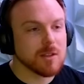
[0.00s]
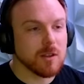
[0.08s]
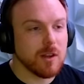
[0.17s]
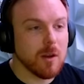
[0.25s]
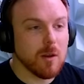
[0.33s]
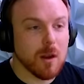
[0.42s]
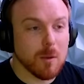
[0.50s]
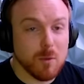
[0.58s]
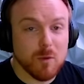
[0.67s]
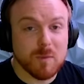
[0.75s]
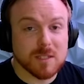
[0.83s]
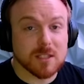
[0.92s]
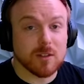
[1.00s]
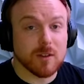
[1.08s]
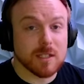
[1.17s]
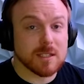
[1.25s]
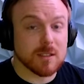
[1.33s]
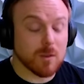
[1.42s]
you know, our movement's
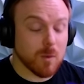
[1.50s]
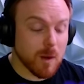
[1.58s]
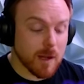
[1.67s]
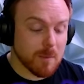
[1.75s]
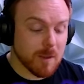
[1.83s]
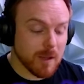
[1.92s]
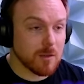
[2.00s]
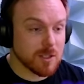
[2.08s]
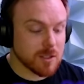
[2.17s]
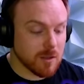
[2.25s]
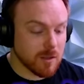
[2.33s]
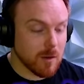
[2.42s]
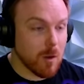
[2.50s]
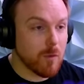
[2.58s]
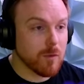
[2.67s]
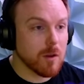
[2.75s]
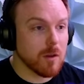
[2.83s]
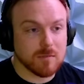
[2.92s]
increasing quite a bit. Just our
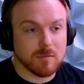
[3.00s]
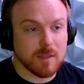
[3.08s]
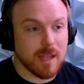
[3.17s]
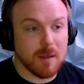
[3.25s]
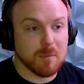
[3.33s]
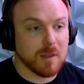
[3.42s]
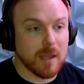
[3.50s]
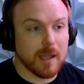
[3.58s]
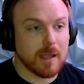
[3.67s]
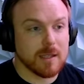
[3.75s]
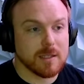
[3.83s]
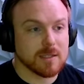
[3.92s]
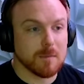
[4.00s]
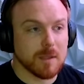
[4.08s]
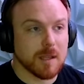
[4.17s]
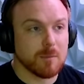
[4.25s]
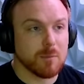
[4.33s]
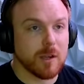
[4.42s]
overall gameplay is
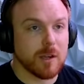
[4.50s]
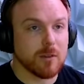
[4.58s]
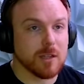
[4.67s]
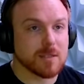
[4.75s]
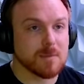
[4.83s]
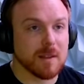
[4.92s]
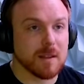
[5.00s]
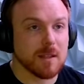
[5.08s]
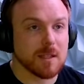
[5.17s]
just getting pretty crisp at this